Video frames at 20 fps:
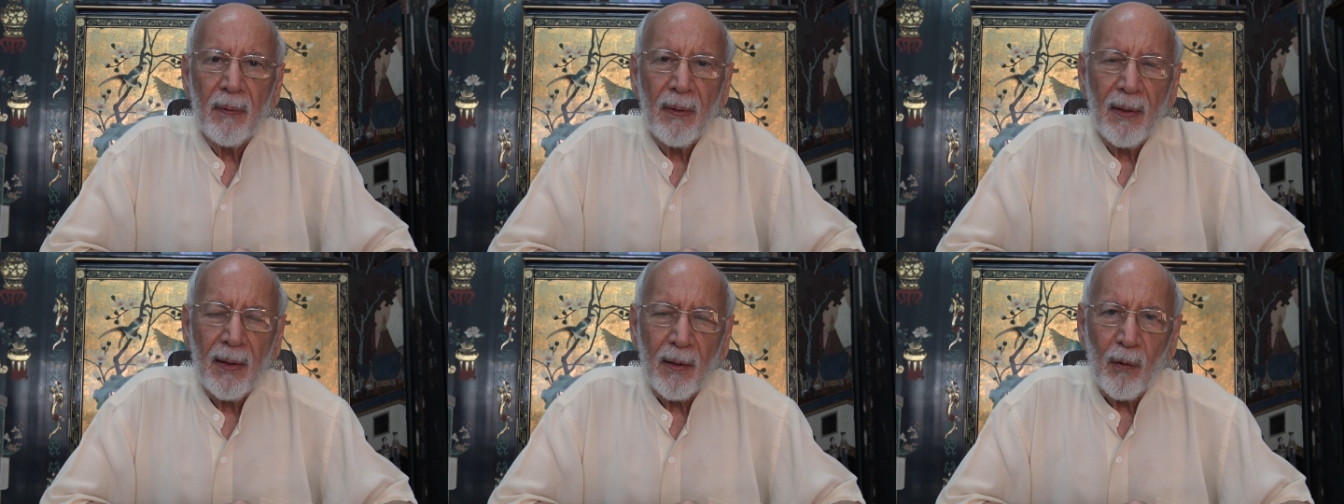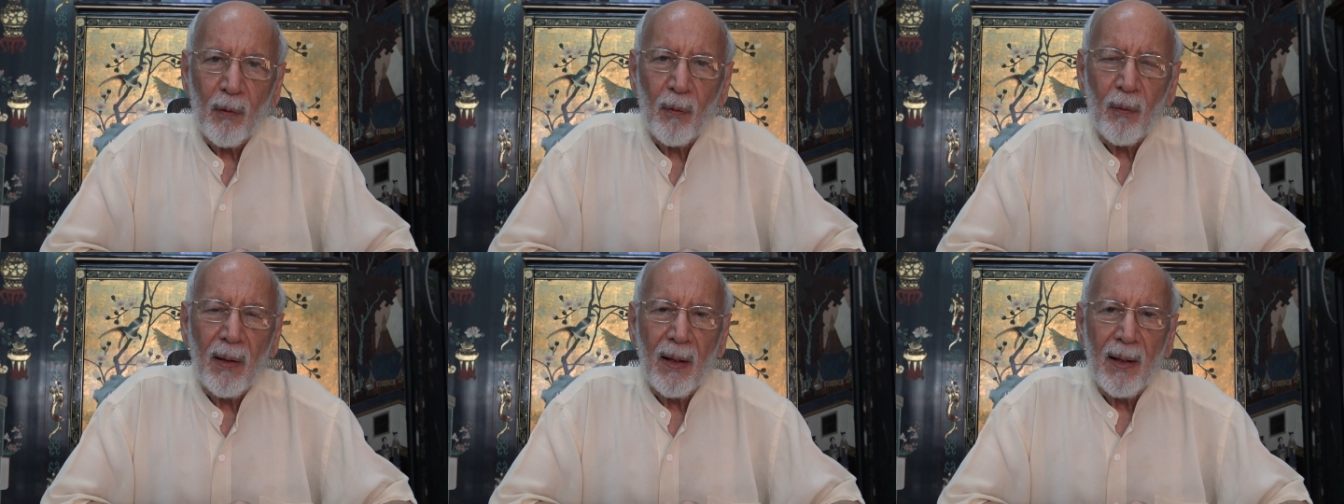
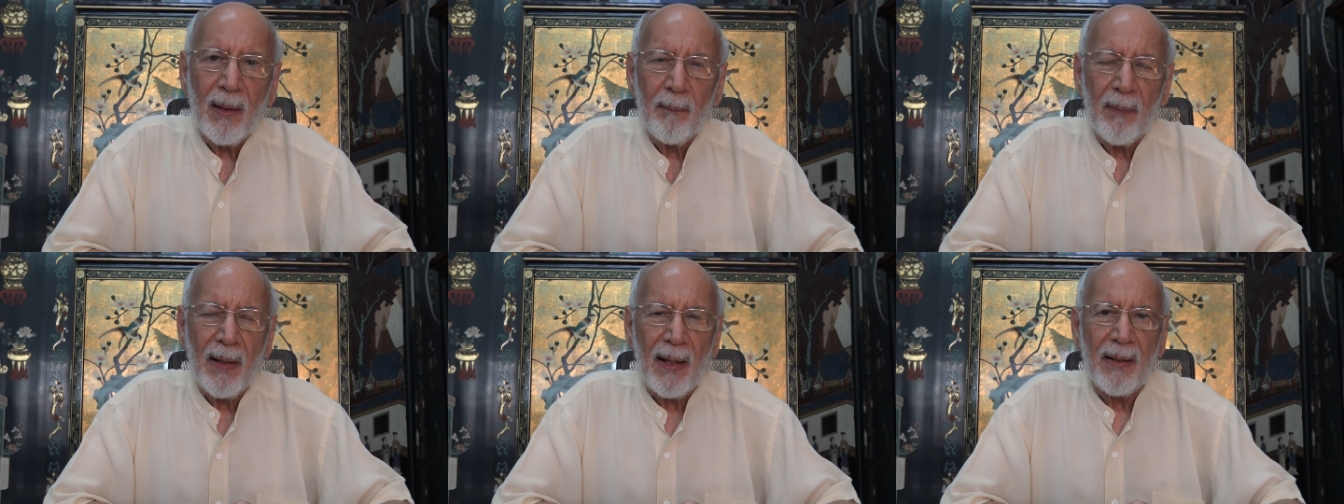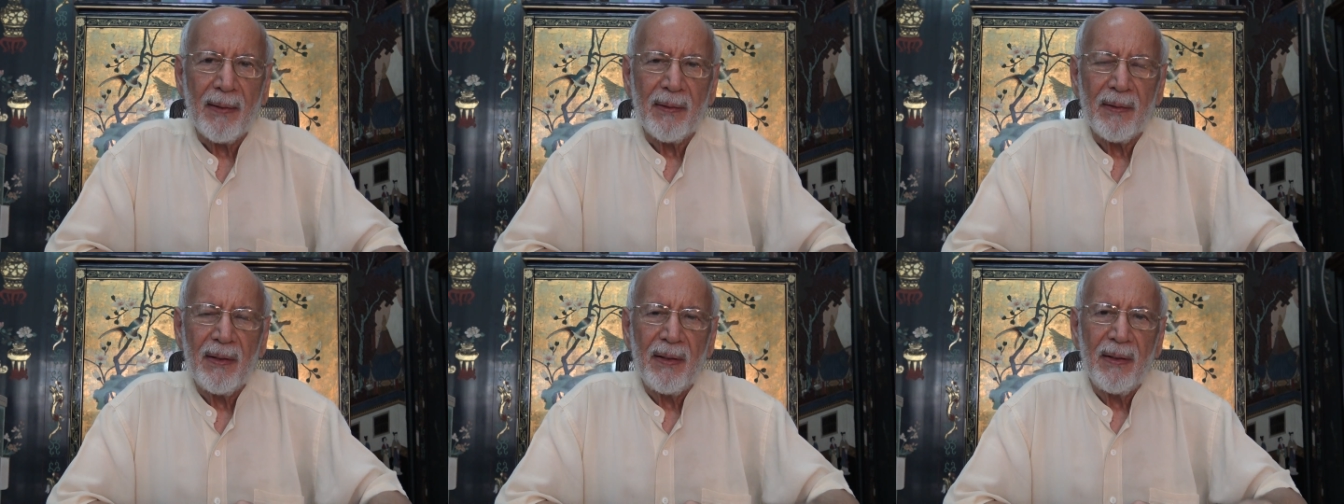Hello, I'm
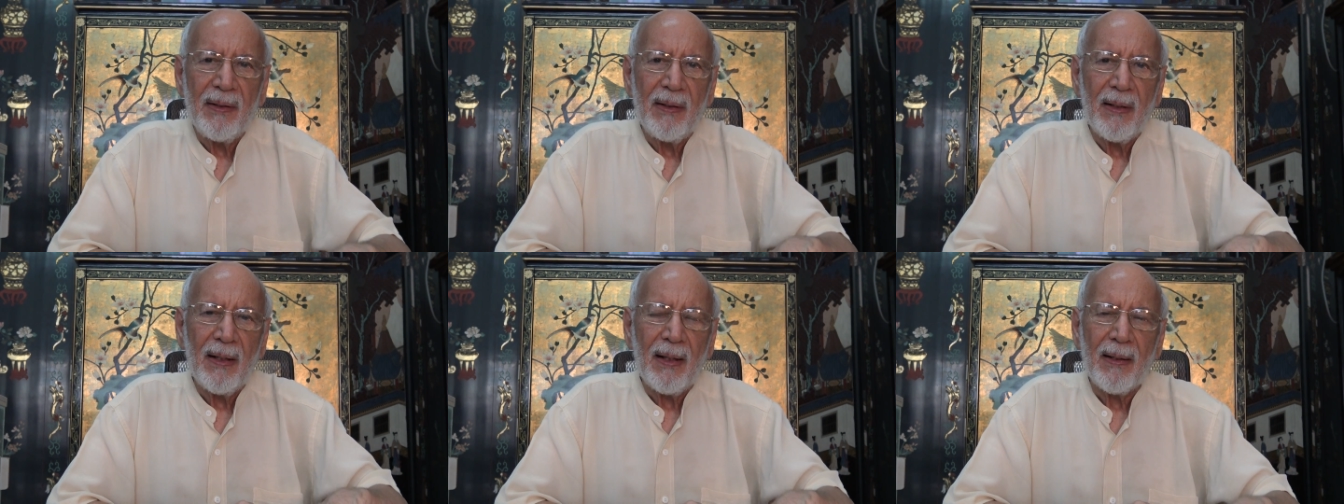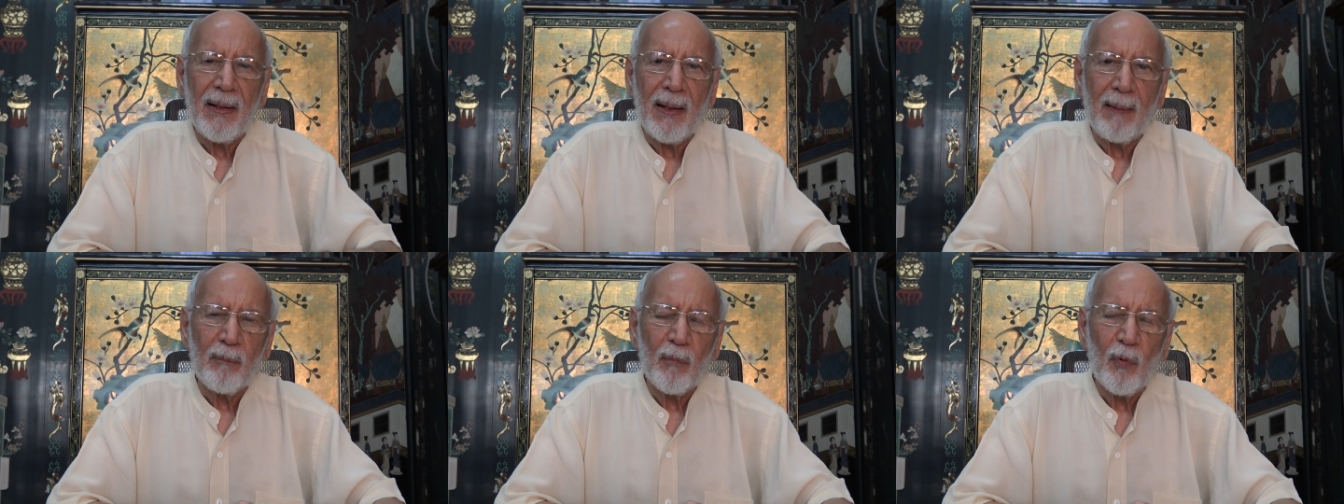Andi,
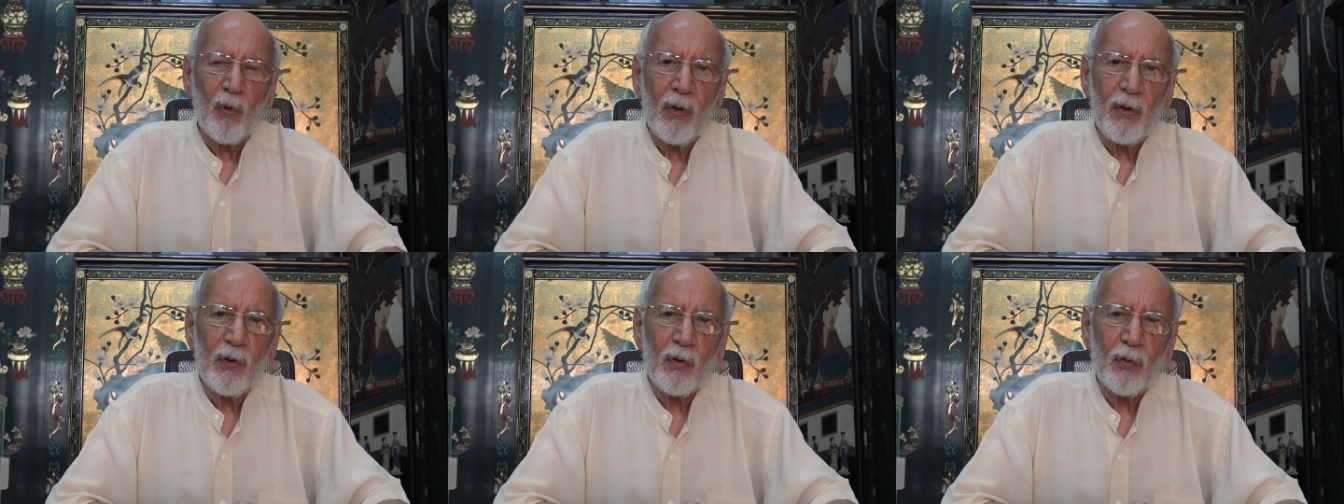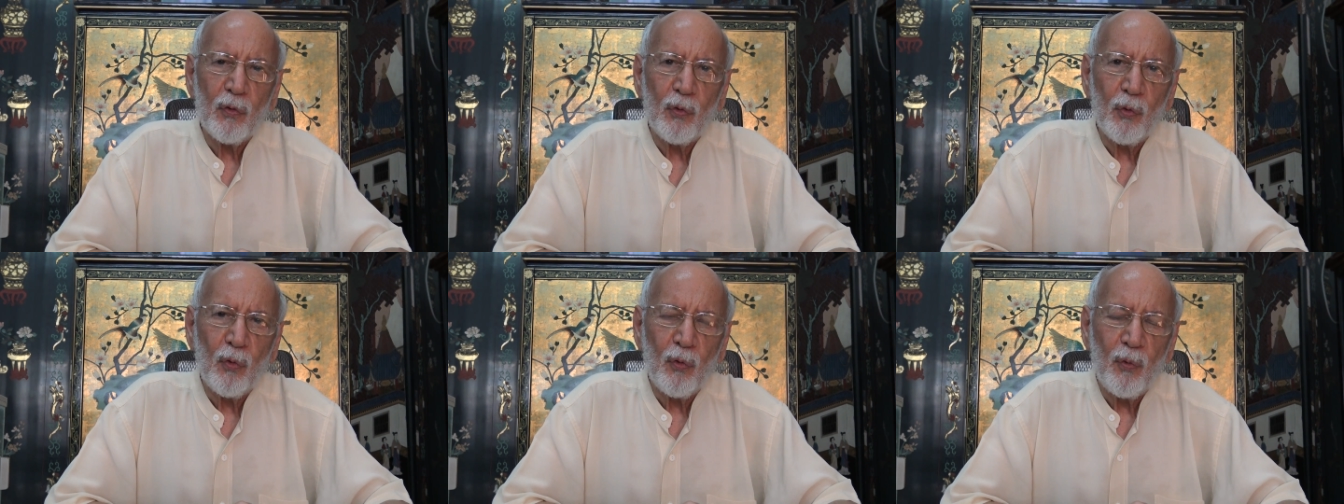and I'm
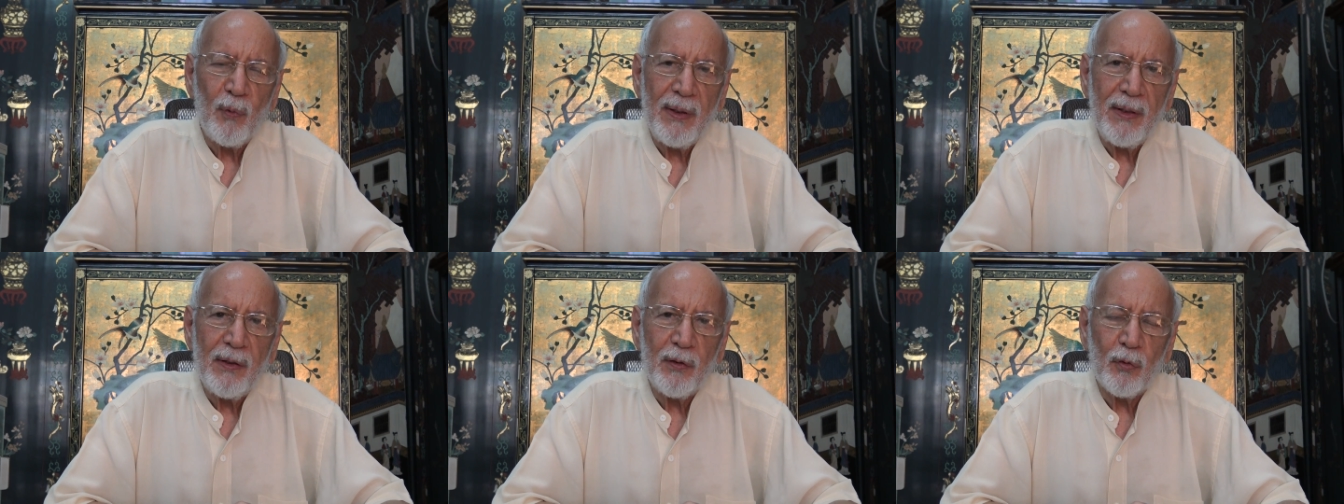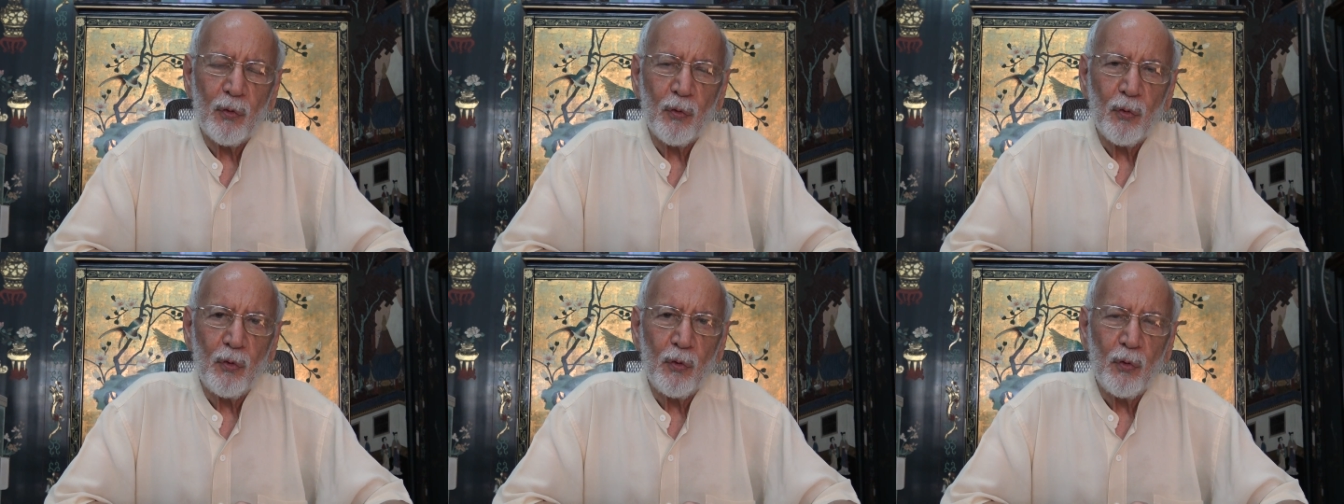going to
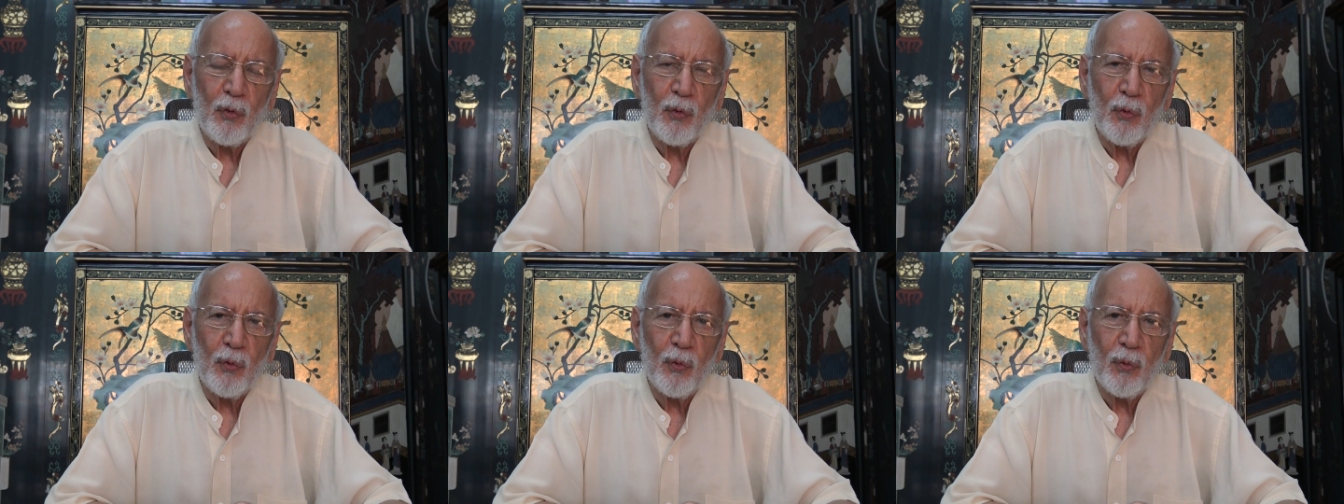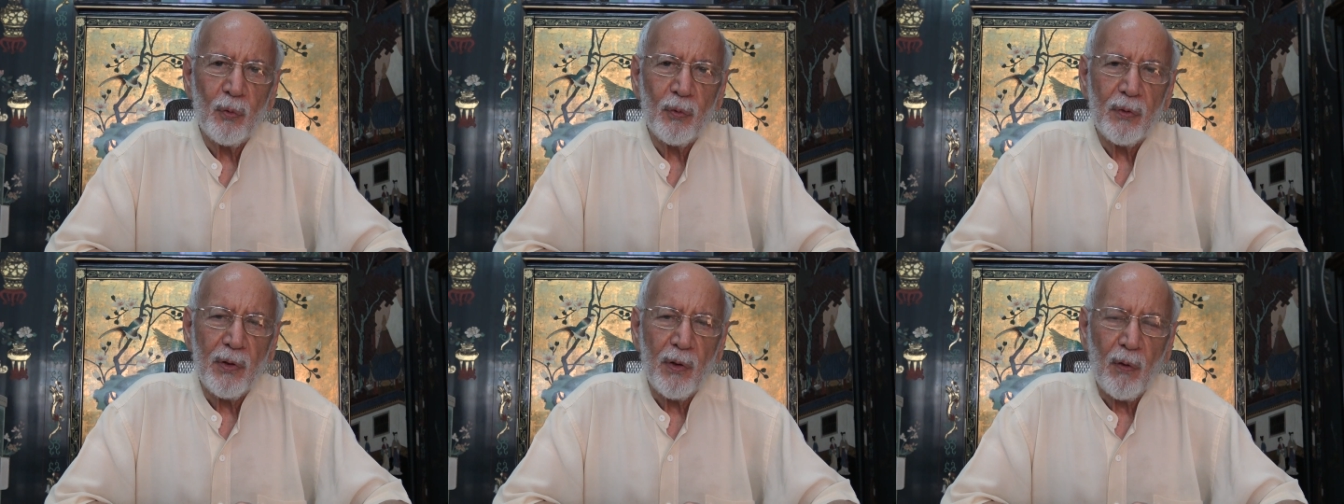read to
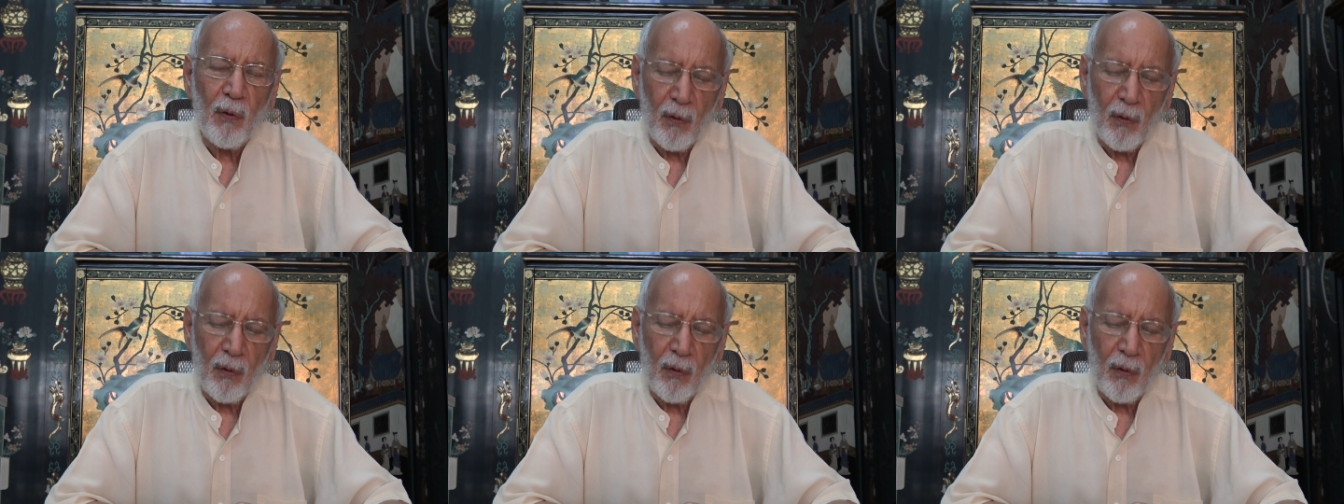you the